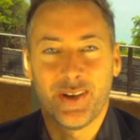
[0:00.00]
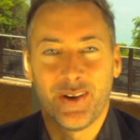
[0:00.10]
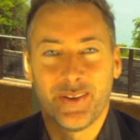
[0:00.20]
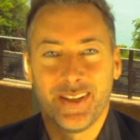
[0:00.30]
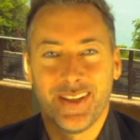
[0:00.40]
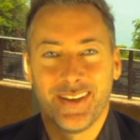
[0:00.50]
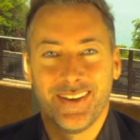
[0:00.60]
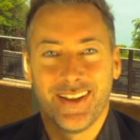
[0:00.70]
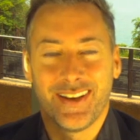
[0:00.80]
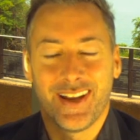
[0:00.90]
on the
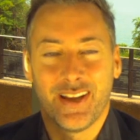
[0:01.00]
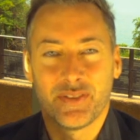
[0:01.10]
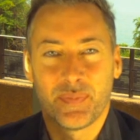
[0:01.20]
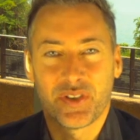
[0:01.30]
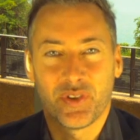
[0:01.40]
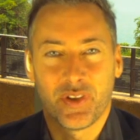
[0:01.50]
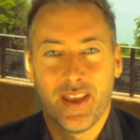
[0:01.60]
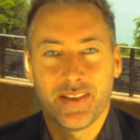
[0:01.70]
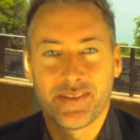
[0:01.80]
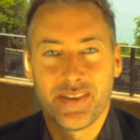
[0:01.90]
internet. I have a special
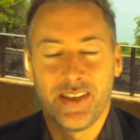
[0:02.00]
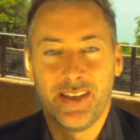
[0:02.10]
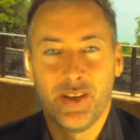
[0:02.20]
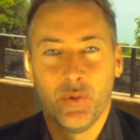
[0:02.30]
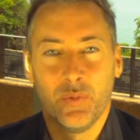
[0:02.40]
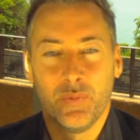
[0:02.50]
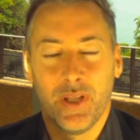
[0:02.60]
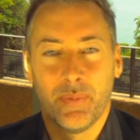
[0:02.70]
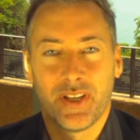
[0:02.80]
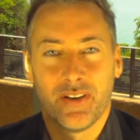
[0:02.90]
guest, the new
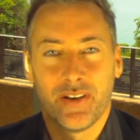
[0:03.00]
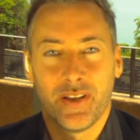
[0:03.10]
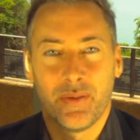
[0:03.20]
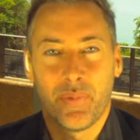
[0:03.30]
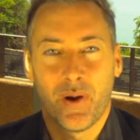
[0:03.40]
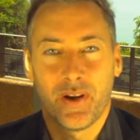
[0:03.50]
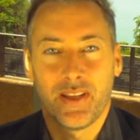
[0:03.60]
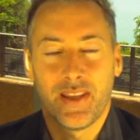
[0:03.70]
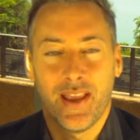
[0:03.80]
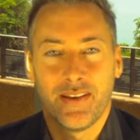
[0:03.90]
Libertarian
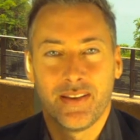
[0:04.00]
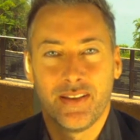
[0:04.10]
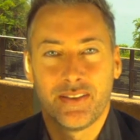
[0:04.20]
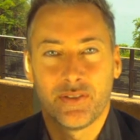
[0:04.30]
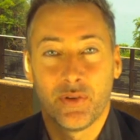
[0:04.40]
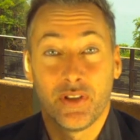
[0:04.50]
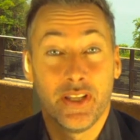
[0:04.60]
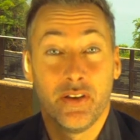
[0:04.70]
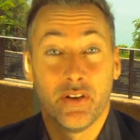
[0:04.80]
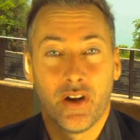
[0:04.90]
Party candidate or
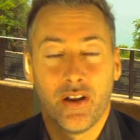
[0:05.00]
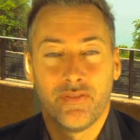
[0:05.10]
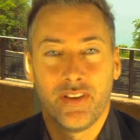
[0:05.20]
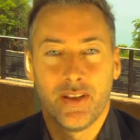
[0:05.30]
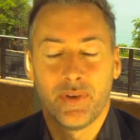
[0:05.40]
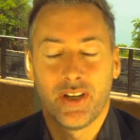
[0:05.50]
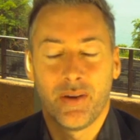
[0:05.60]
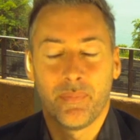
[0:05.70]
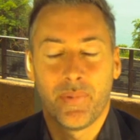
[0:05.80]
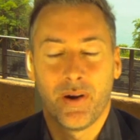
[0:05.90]
leader of the
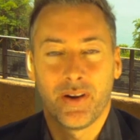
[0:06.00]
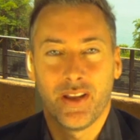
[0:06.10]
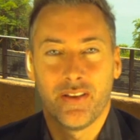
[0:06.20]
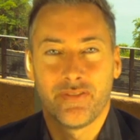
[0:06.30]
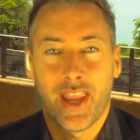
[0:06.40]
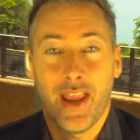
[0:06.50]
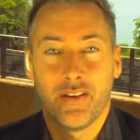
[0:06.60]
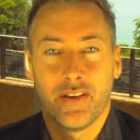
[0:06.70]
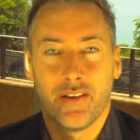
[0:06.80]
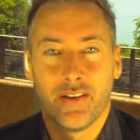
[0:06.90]
Libertarian Party of
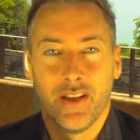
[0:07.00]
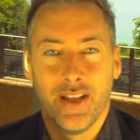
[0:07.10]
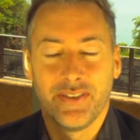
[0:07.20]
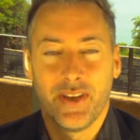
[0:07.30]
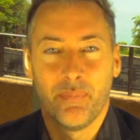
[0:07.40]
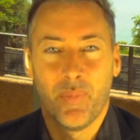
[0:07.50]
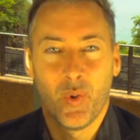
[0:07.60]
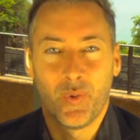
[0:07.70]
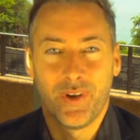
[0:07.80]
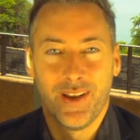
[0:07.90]
Canada, Tim
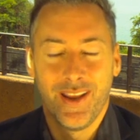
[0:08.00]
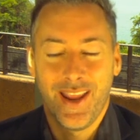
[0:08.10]
Moen.